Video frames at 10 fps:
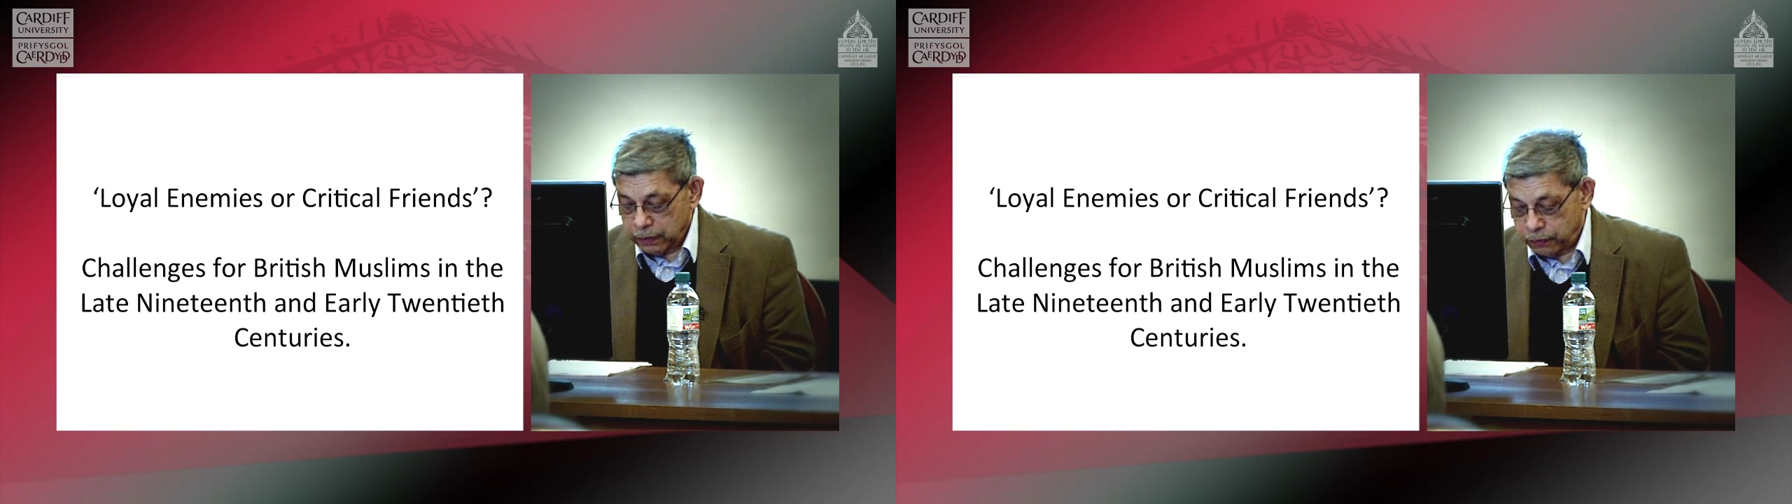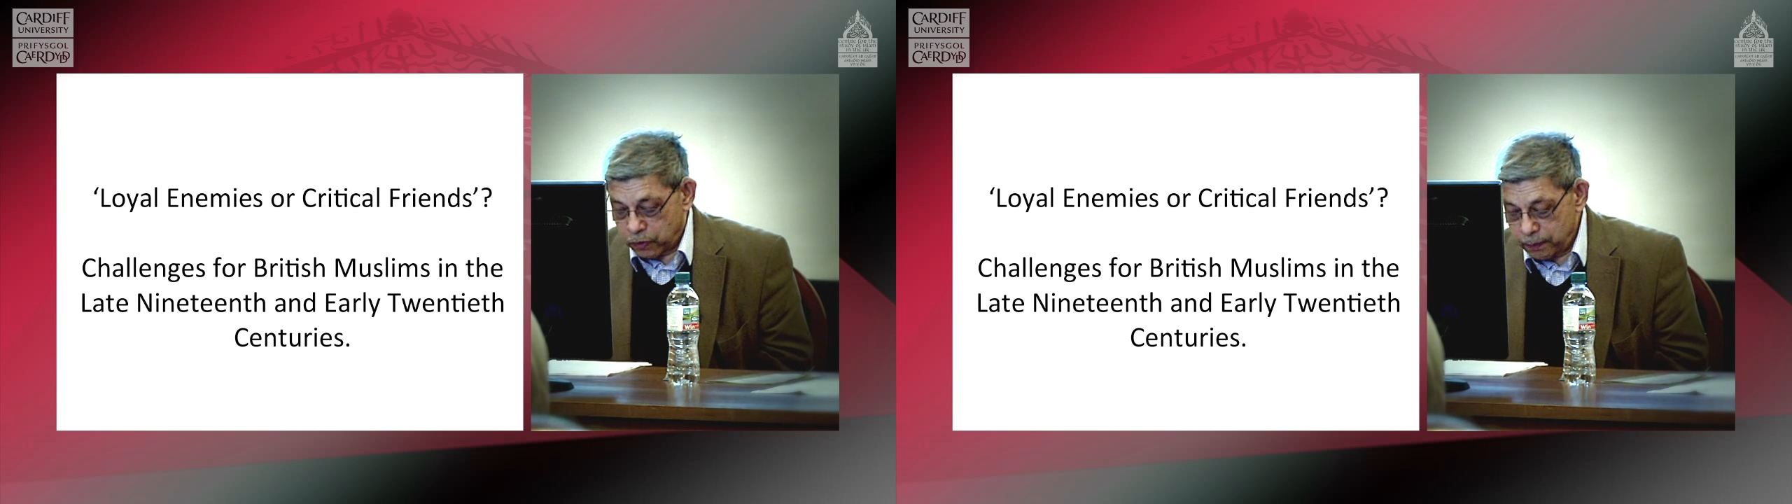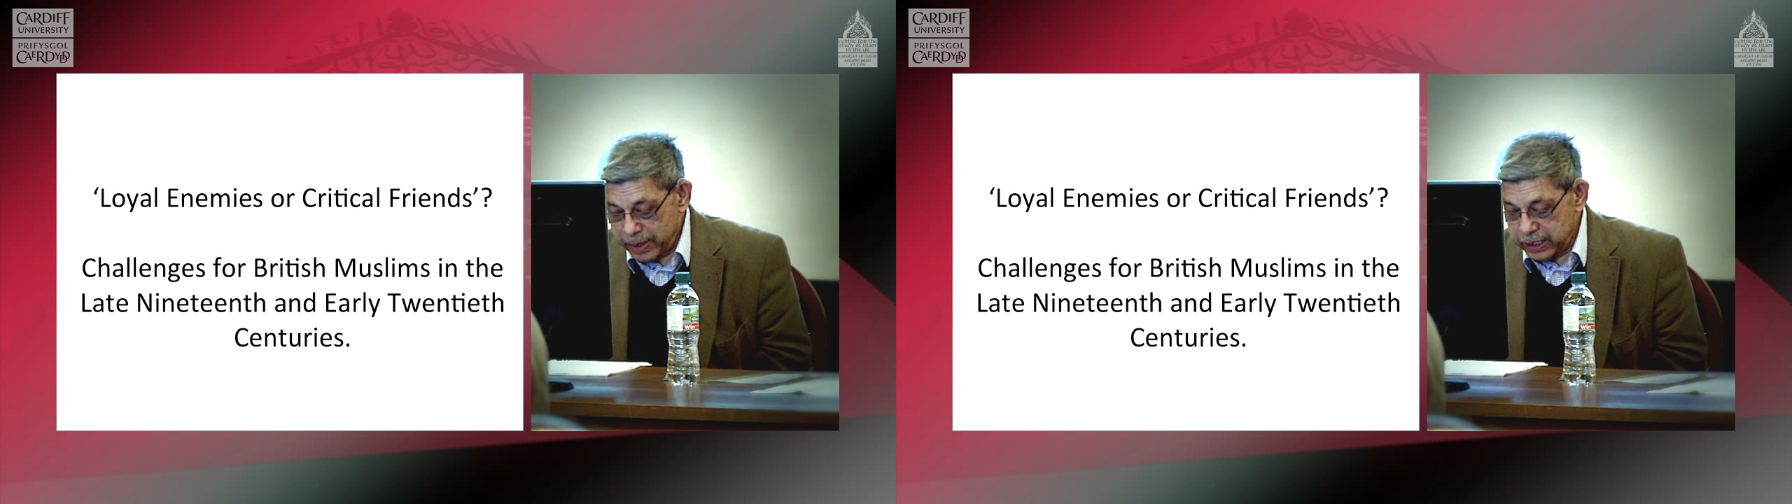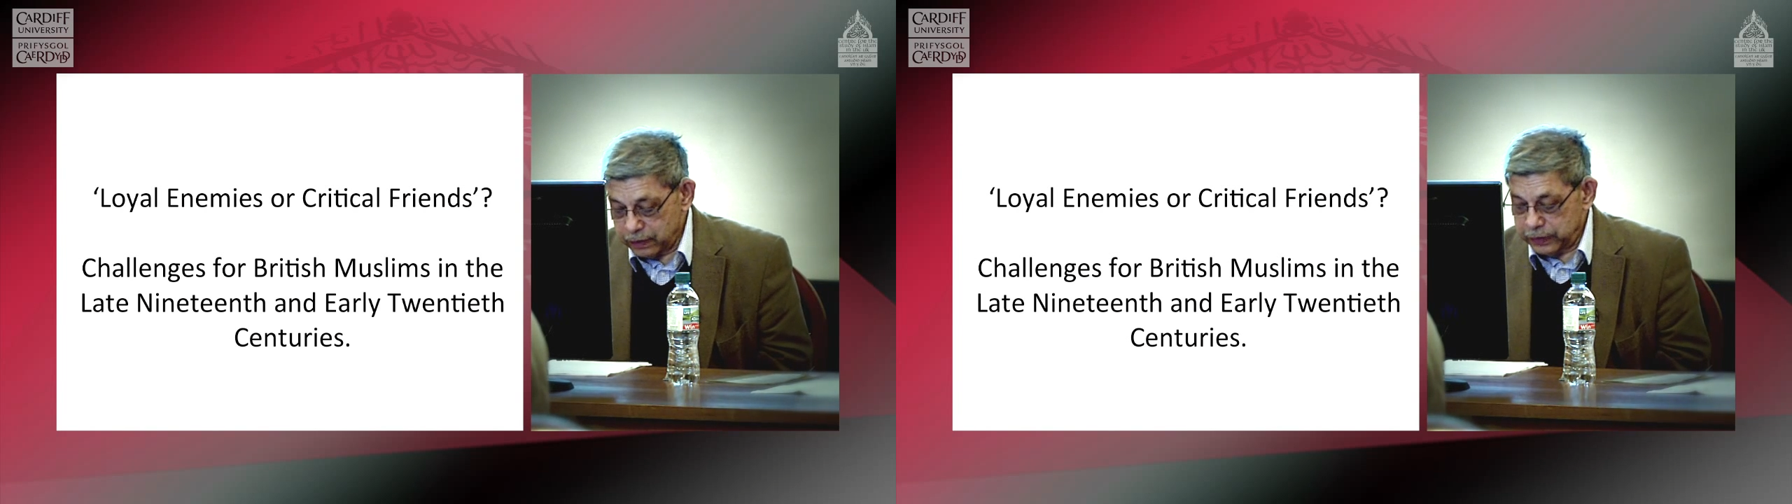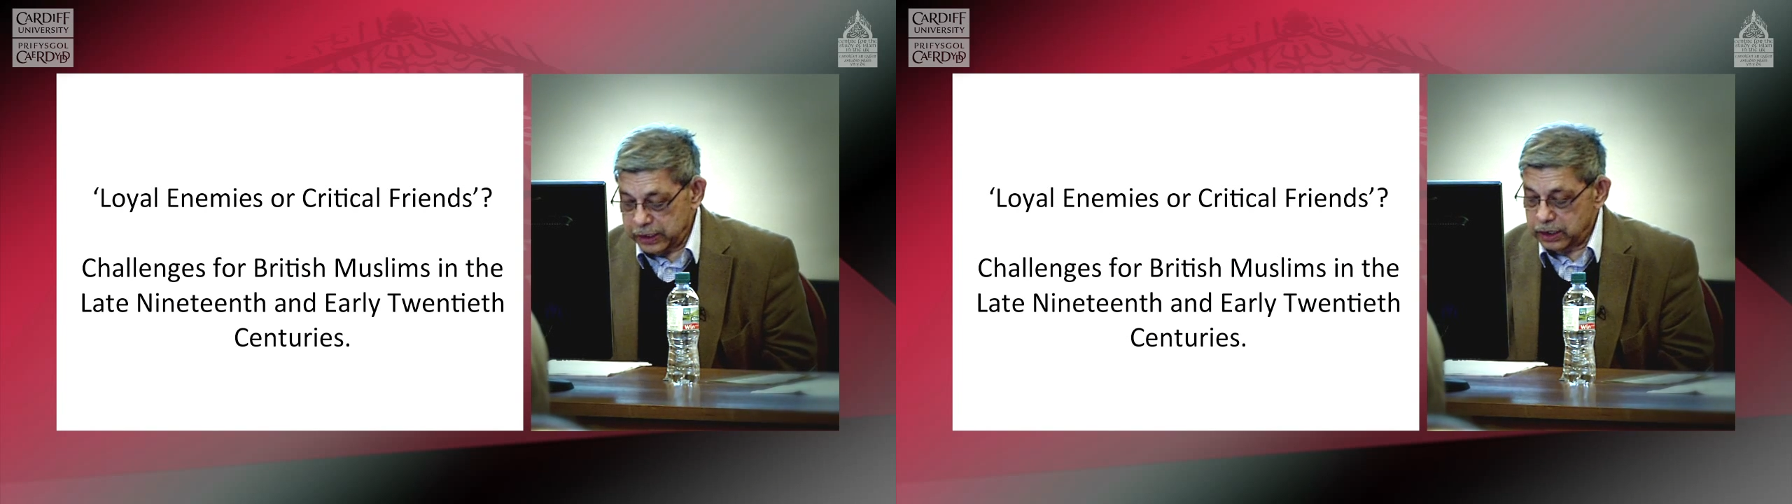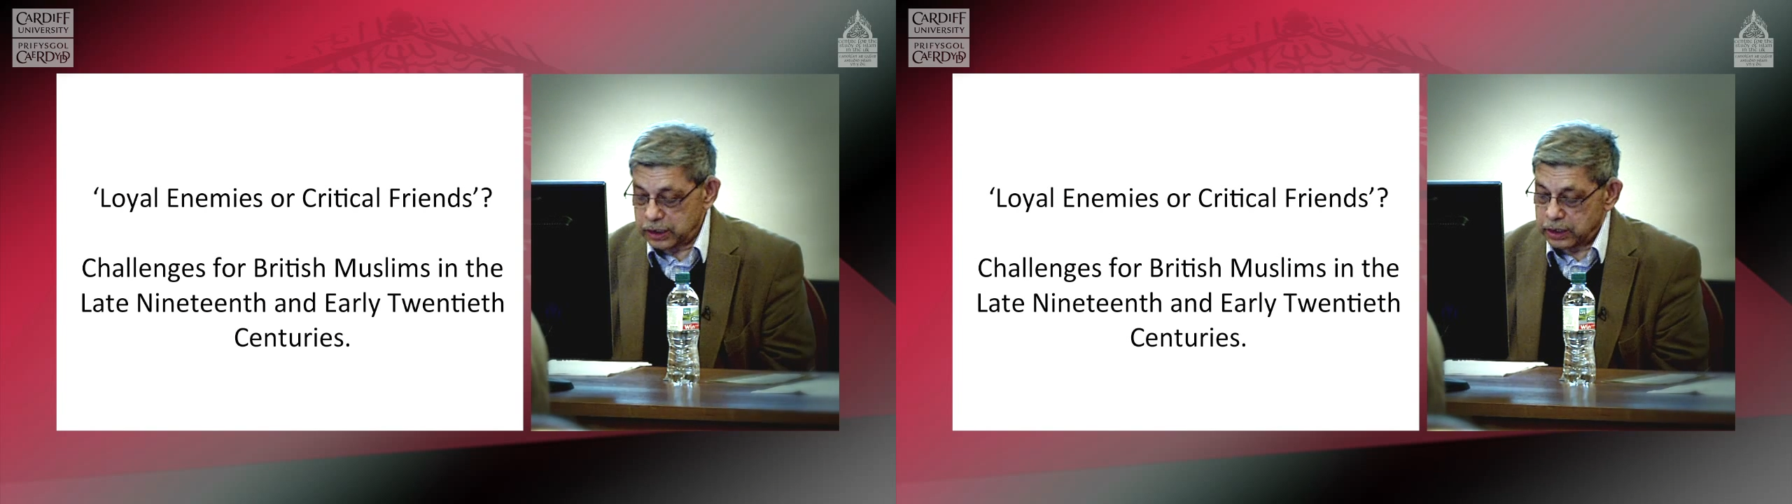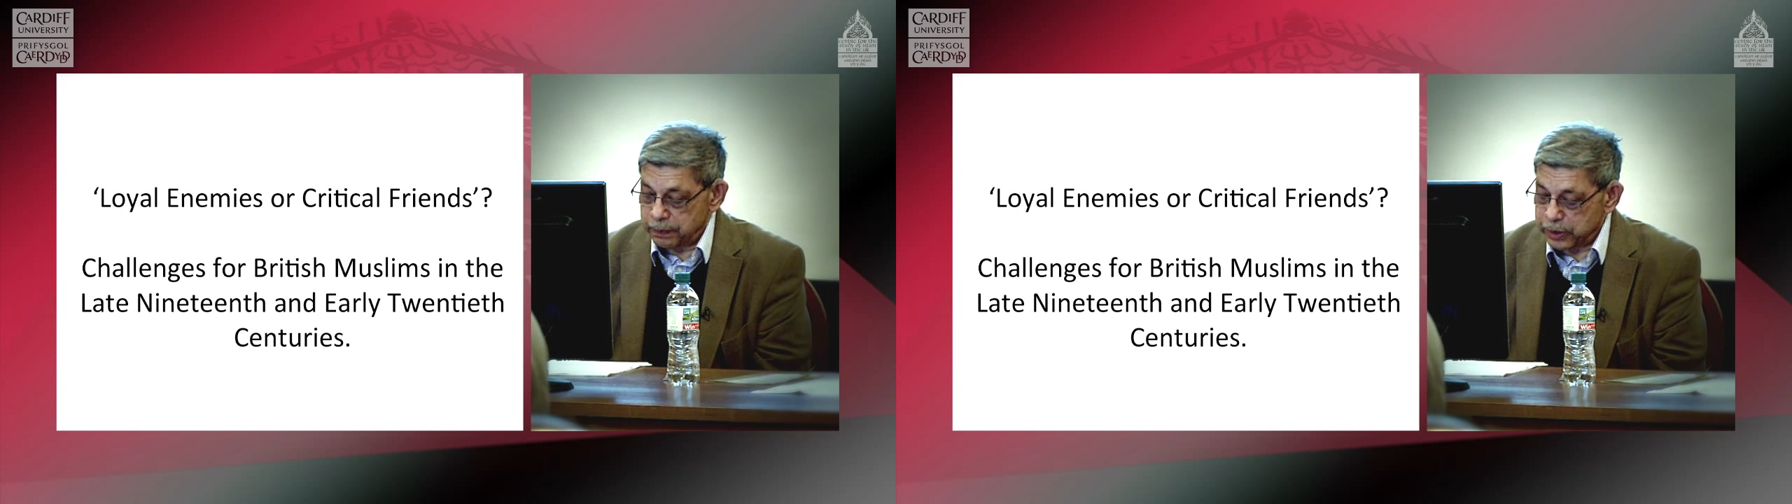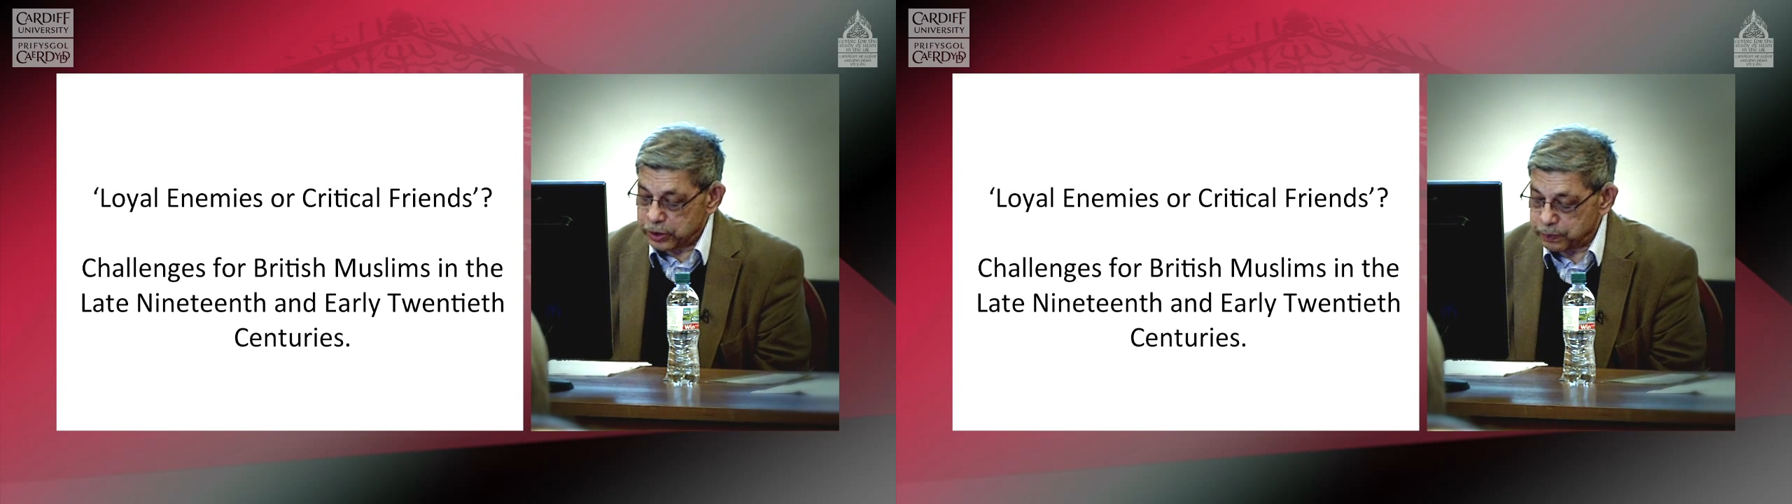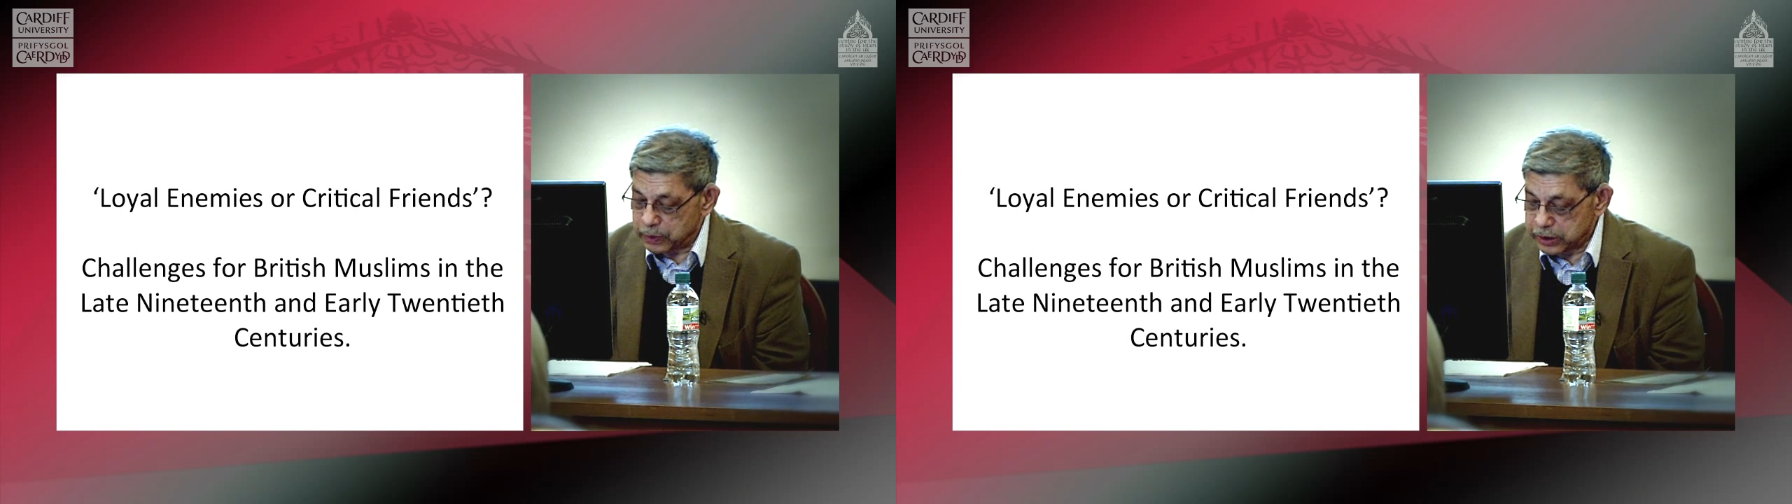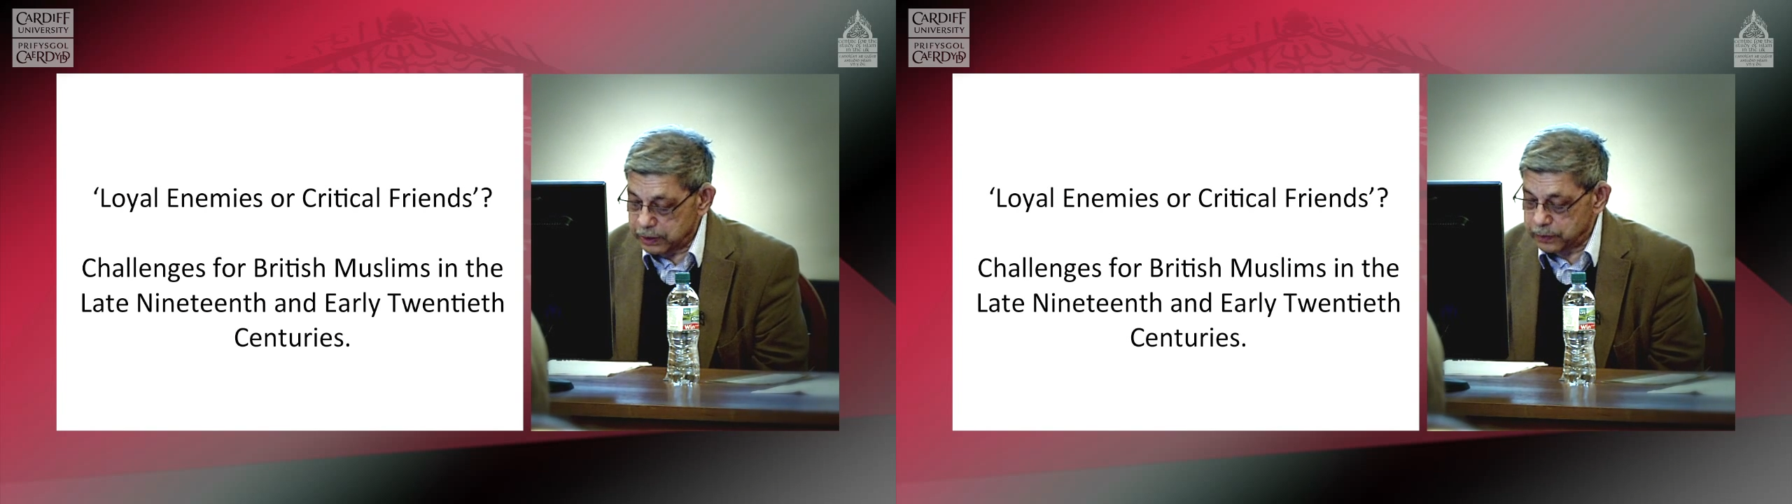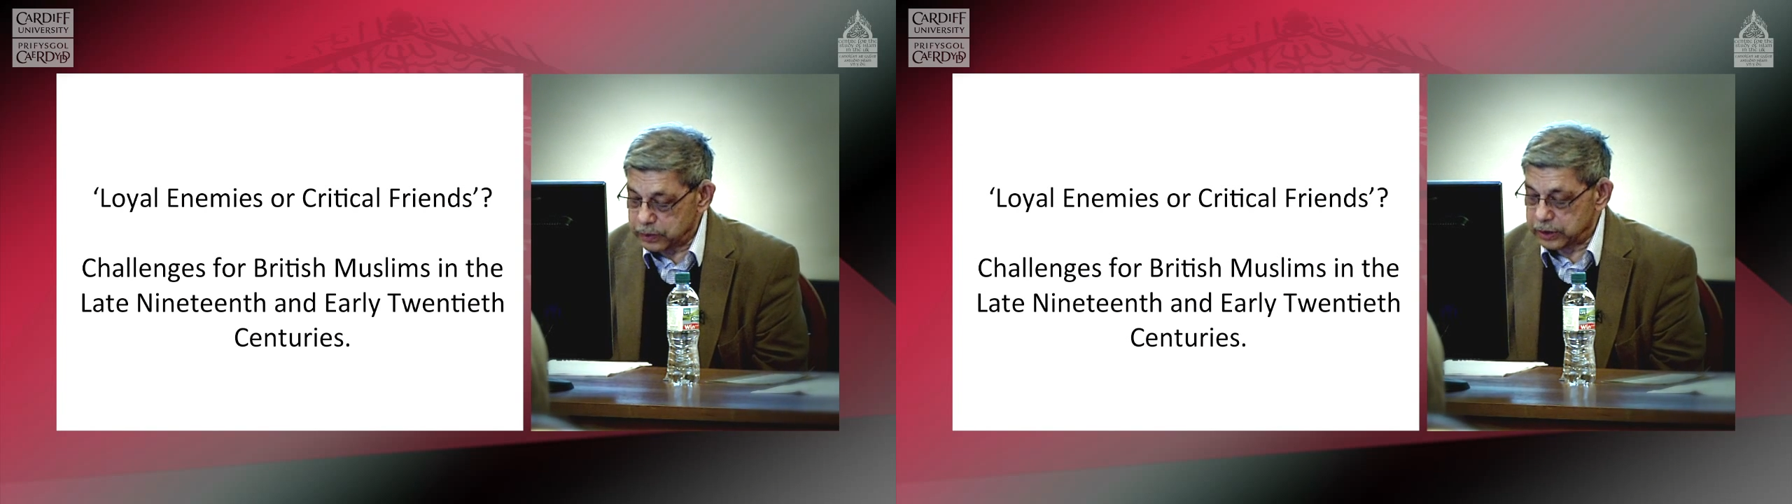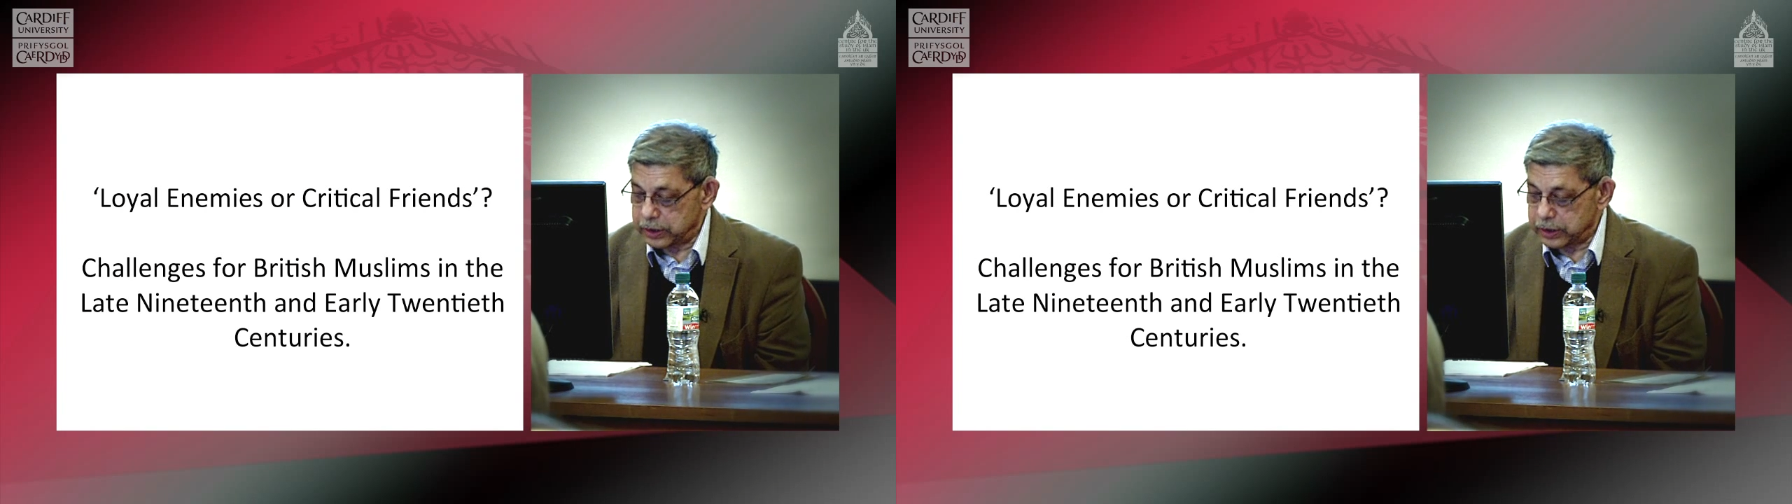For many of these British Muslims,